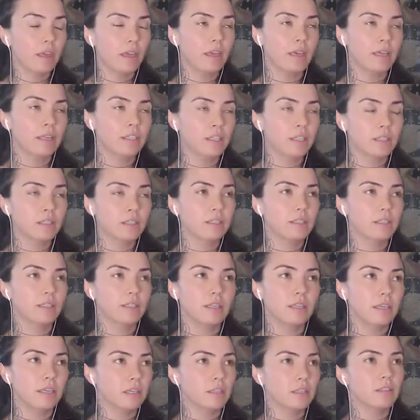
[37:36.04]

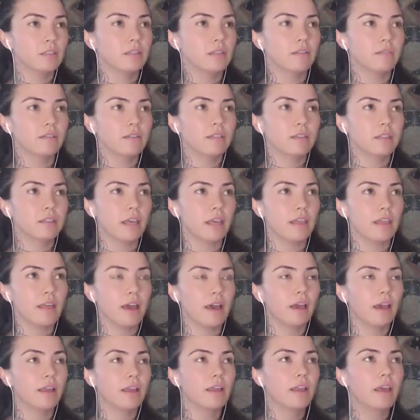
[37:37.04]
agency and service like
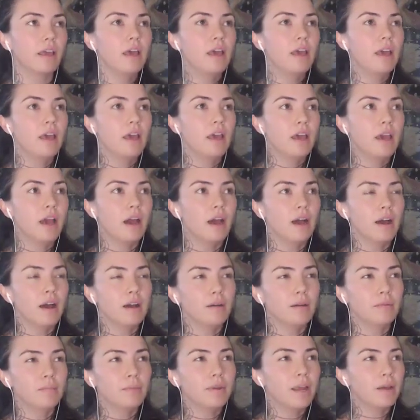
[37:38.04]
that.
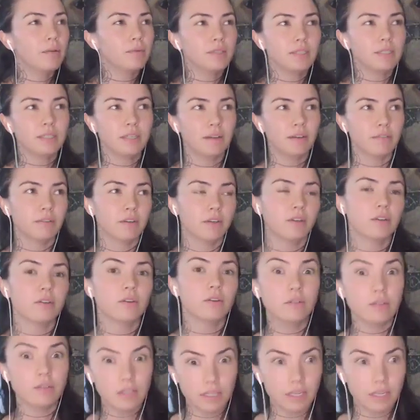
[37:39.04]
But I was never a
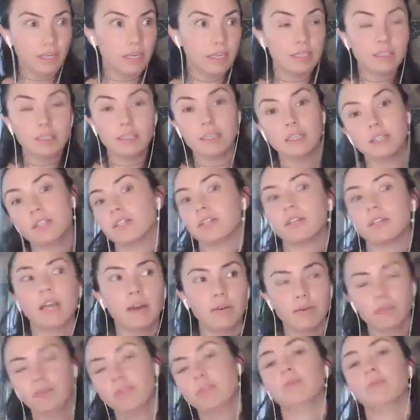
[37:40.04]
Kundalini teacher
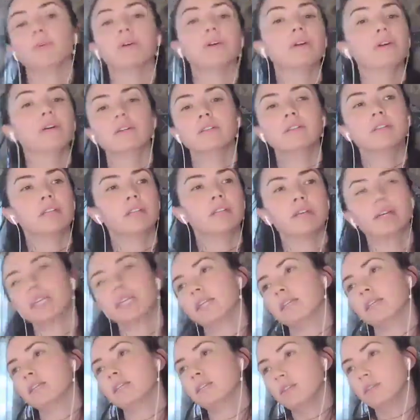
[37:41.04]
out in the world. I
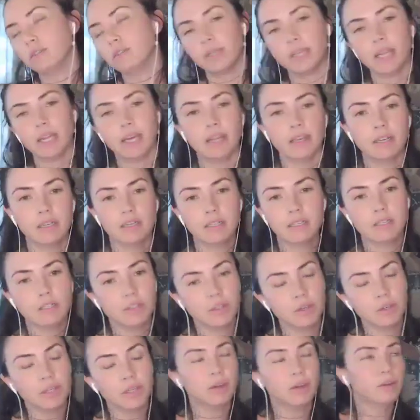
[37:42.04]
didn't do it at
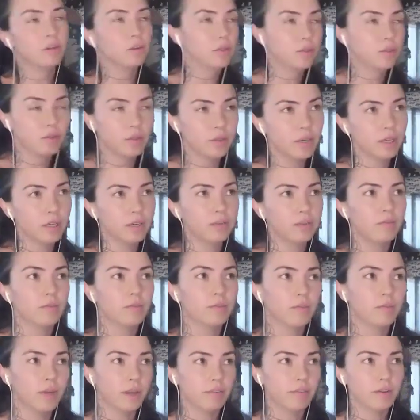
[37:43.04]
studios or
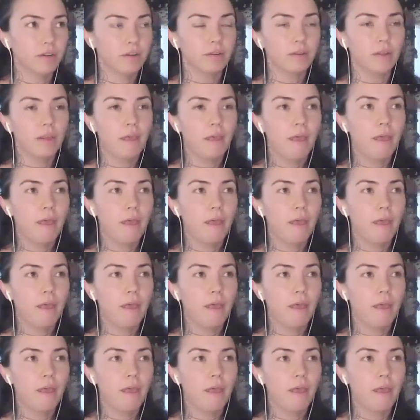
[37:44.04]
whatever.